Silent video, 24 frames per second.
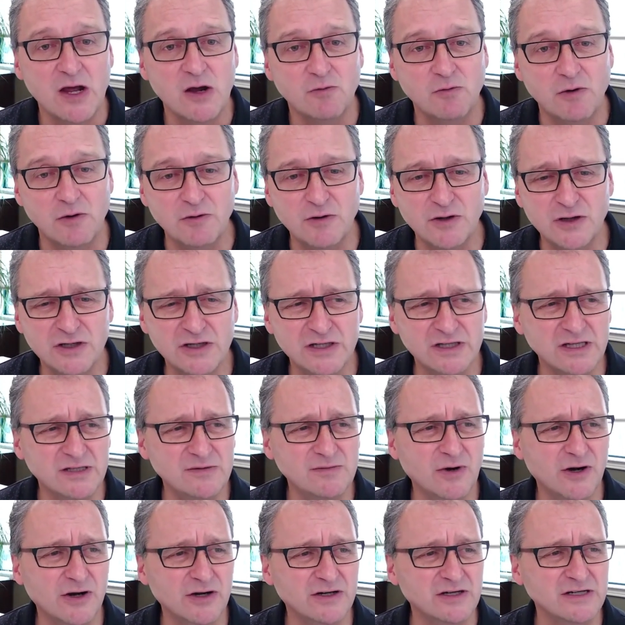When we look at the
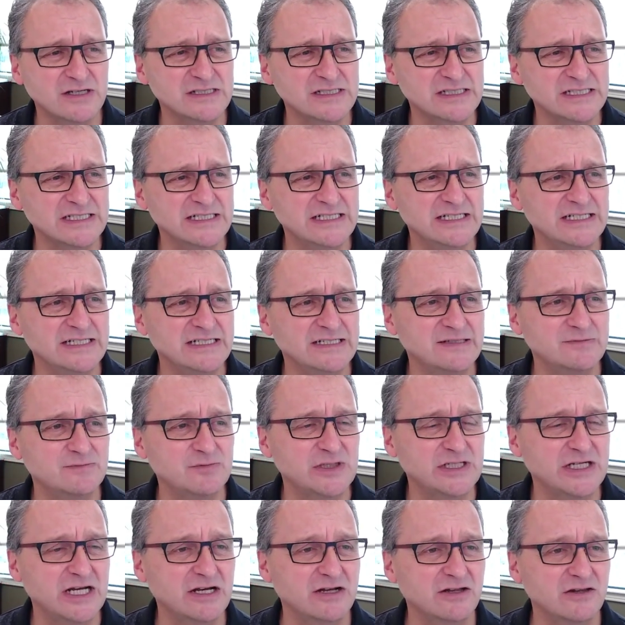markets, in
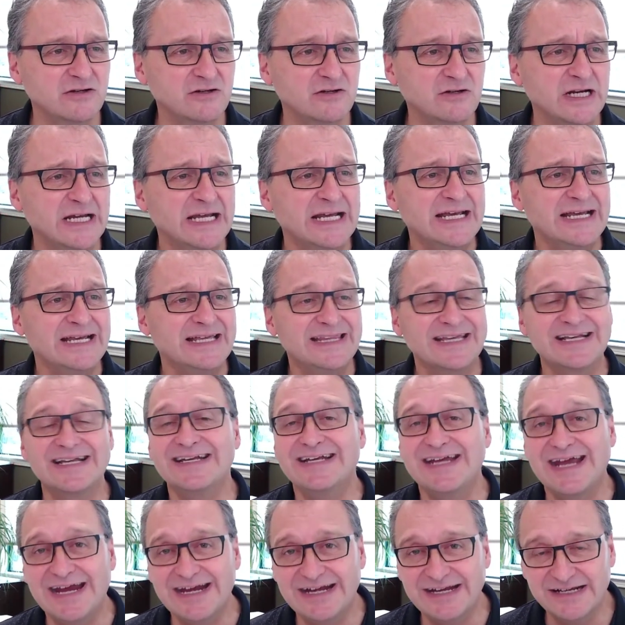particular the
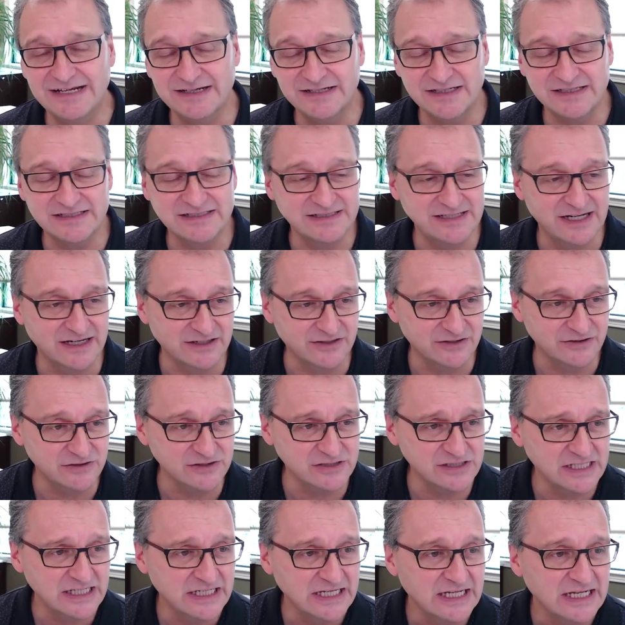Canadian
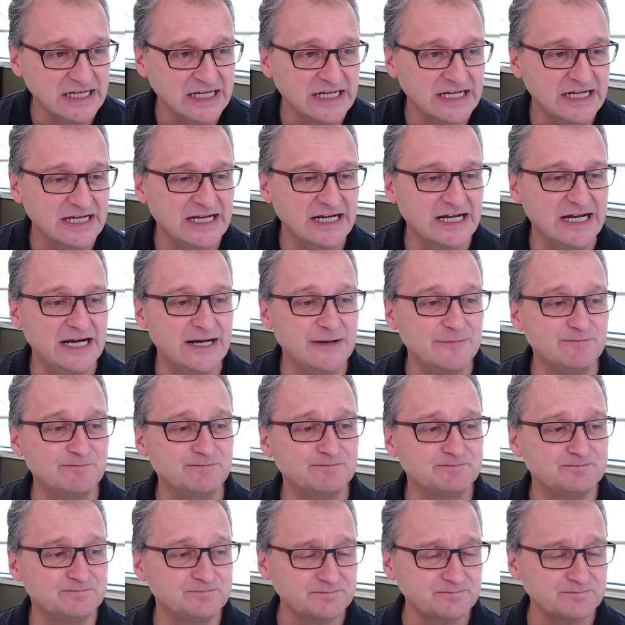sectors, um,